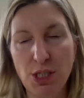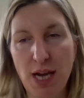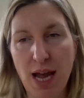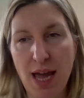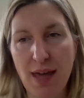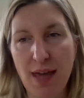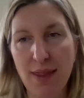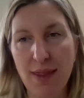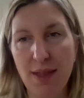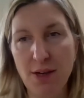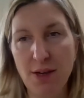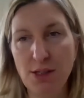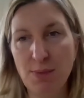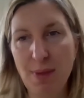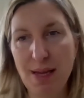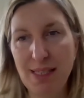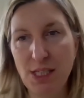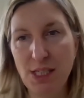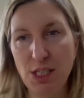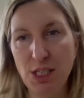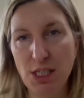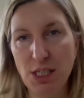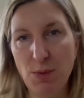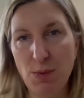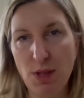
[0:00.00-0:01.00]
and share those
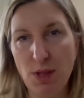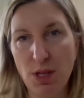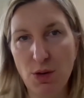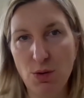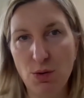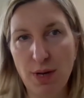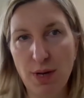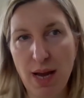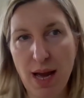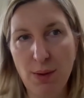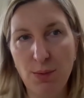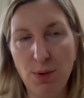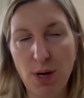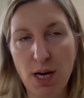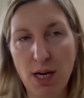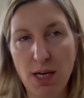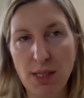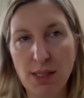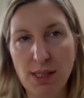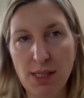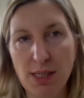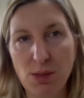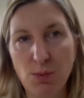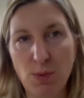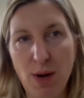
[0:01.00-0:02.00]
messages with your
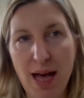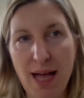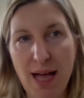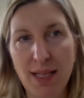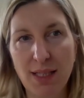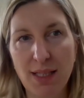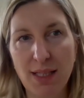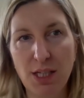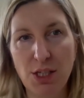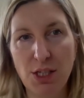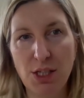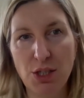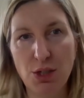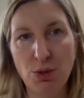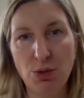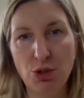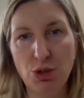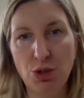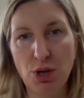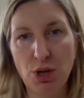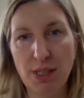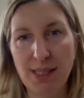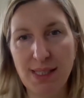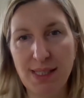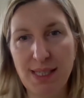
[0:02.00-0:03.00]
networks as well, because you're
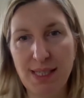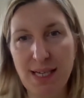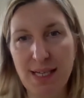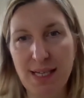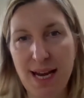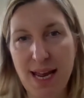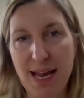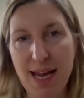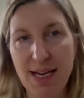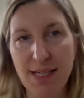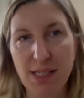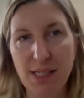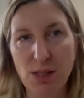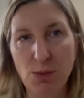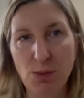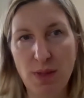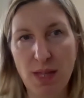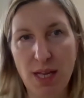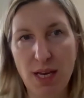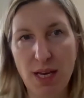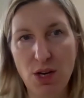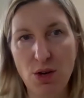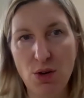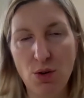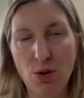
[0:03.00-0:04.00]
trusted leaders
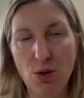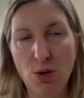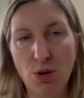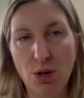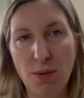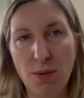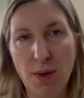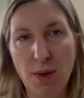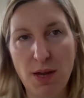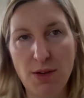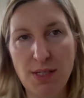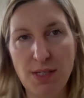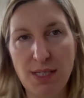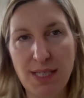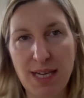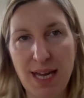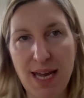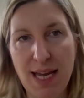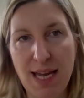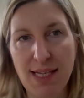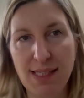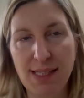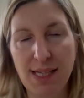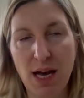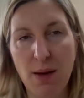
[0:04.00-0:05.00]
within your
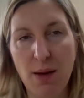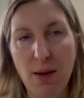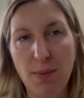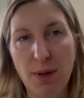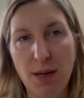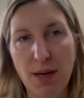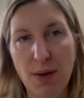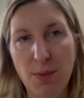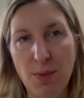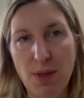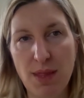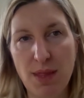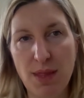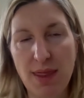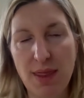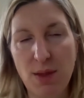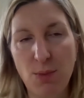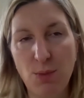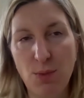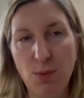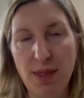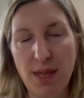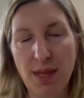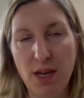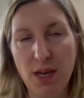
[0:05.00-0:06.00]
communities and
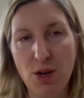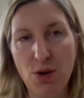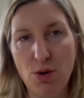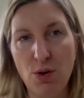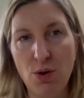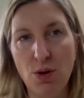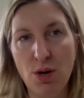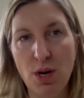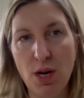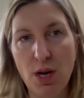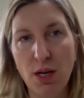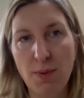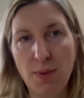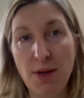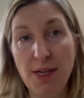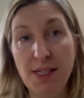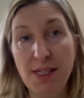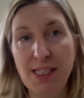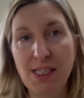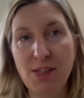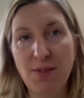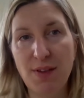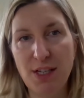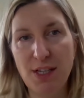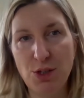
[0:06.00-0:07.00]
within your
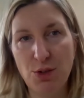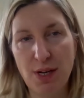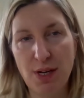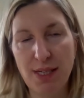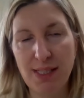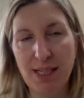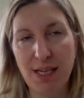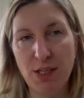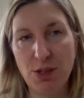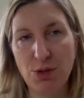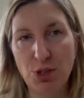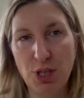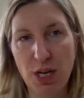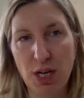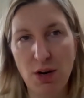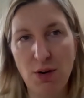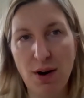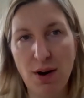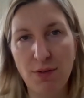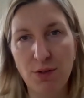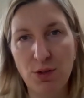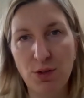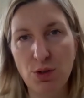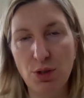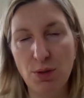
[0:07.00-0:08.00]
communities of interest and your
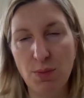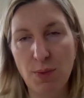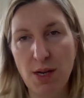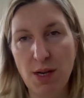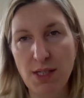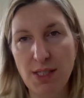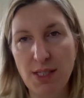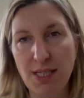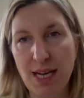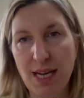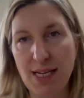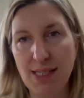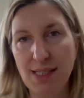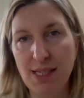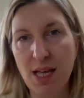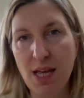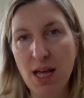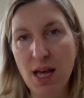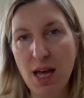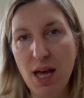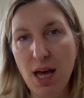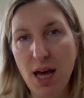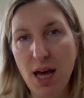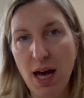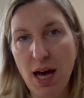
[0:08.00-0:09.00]
geographical communities.
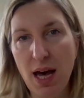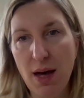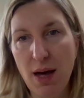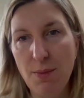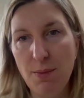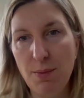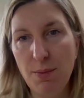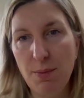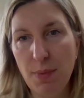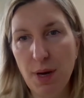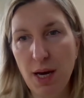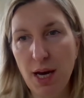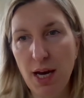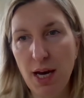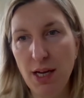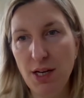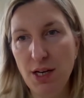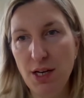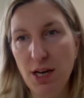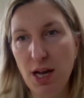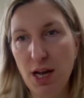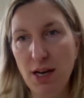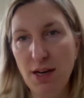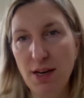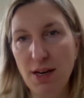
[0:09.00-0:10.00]

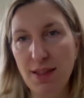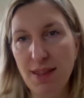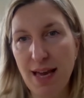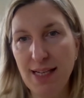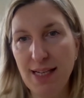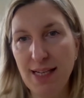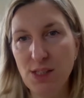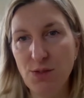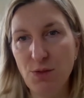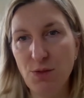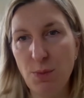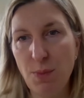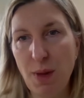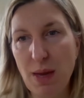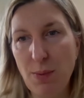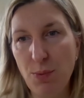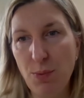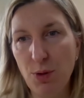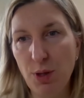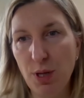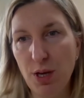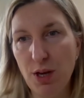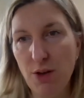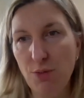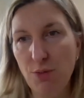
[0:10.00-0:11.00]
And thanks for
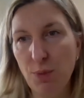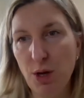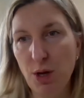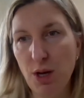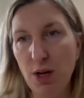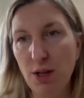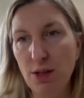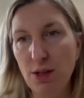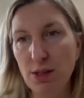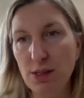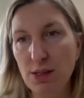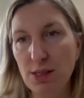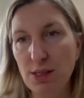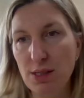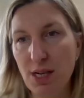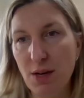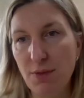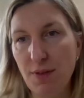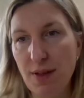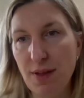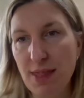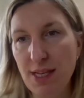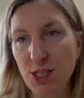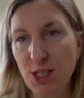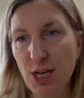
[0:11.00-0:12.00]
people that have put
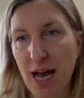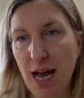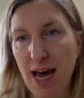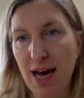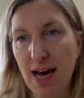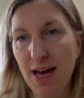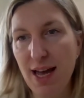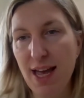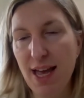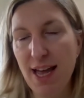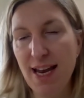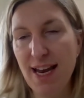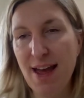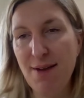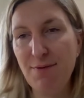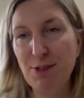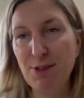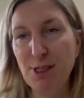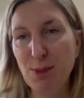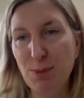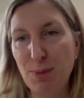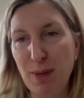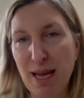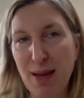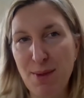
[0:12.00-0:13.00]
stuff in the chat.
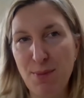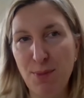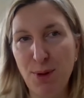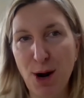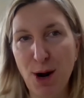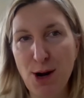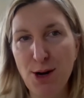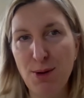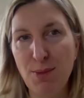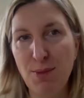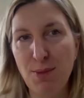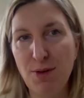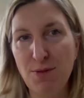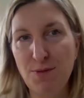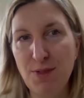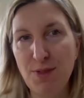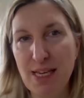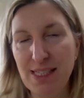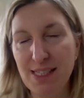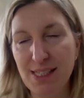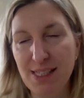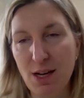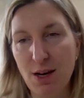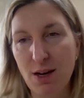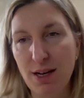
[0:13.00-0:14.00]
Inevitably, a programme of
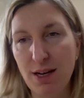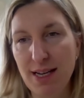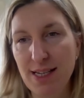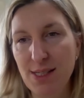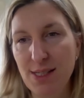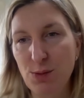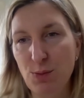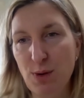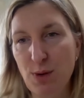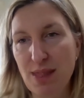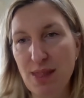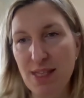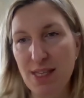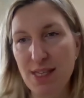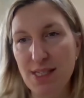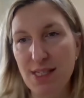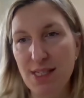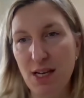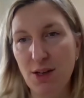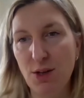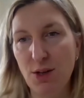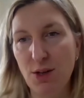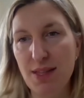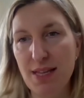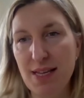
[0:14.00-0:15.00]
this size, with
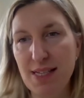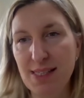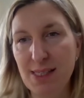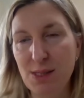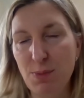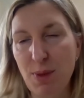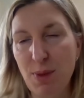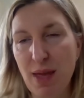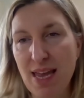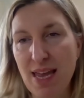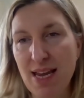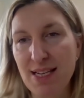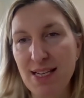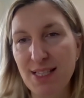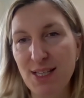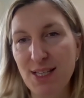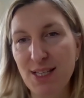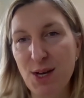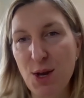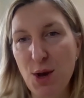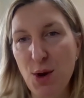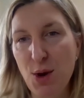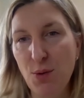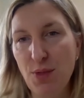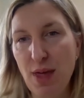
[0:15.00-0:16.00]
done at this speed,
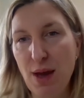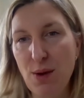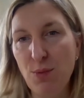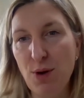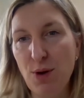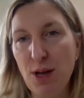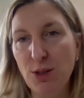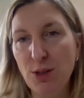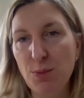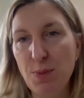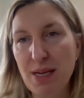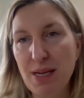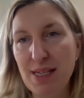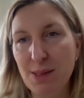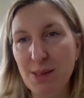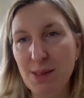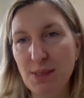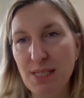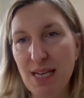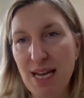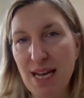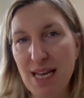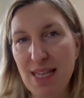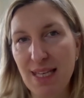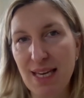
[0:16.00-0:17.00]
there will be
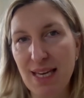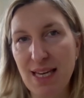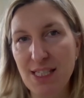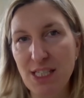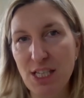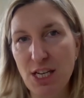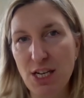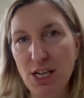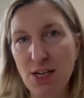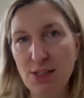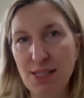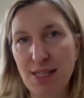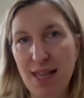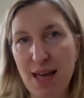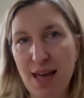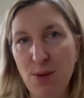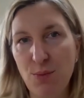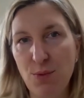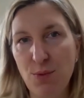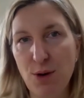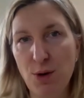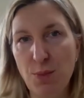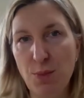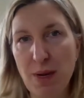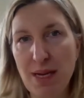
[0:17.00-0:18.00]
some teething issues and there
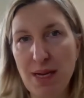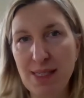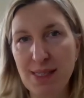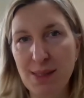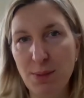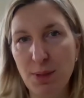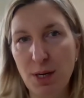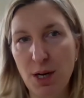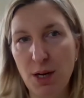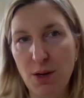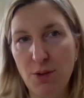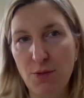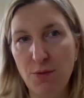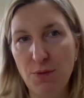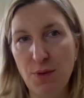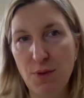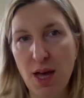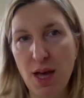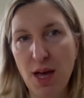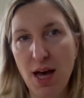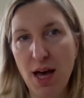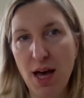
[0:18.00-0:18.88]
will be some kind of